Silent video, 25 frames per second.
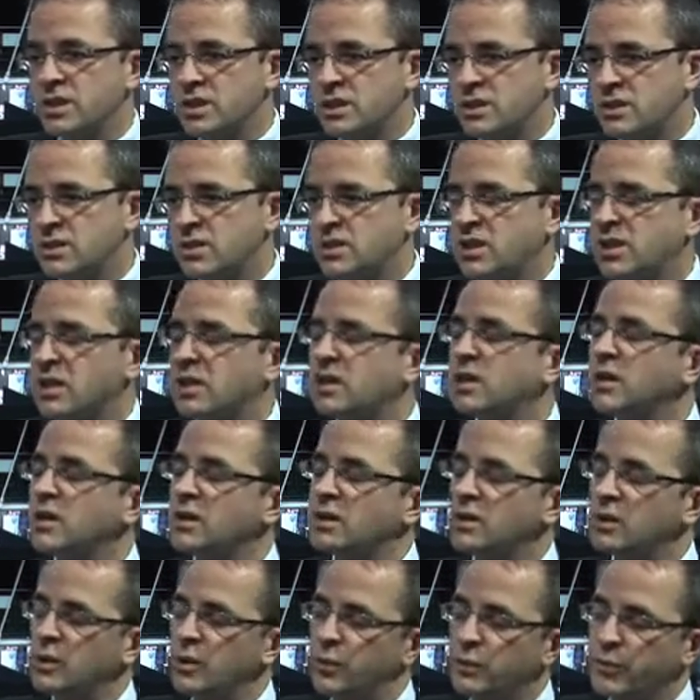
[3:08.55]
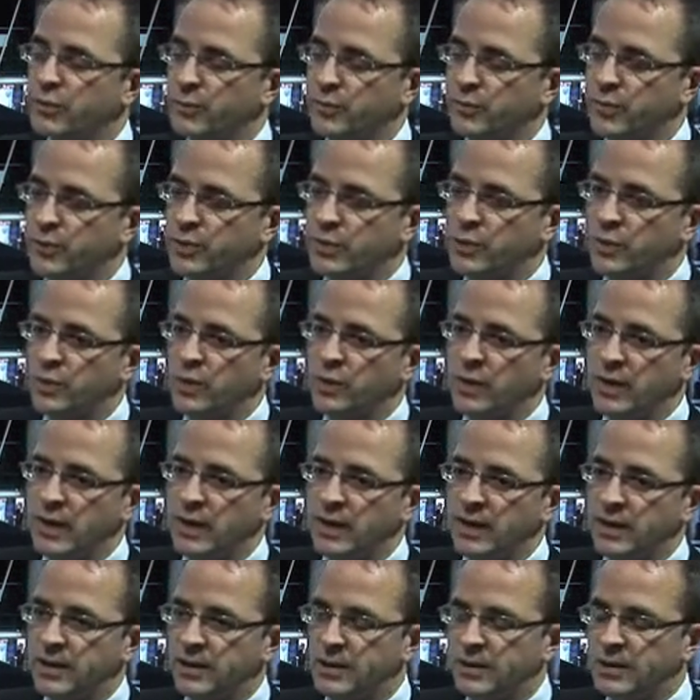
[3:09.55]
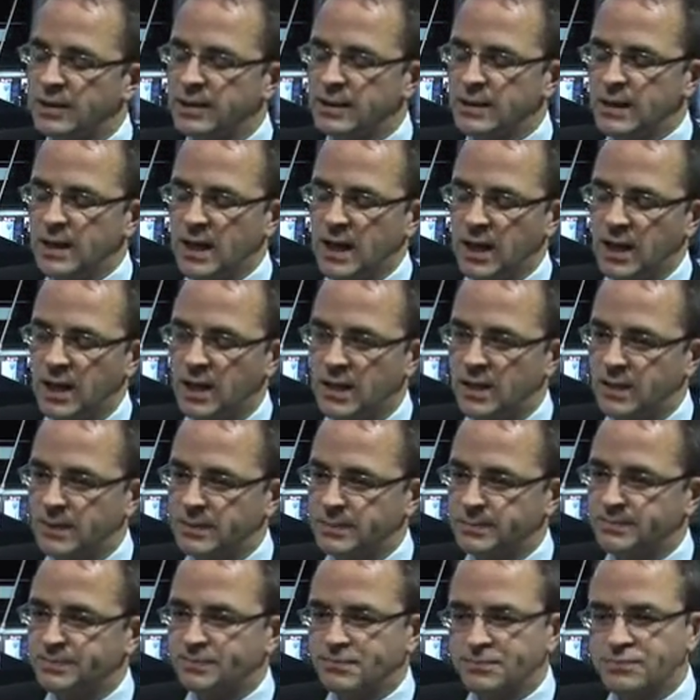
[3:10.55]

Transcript: things that can go through and um,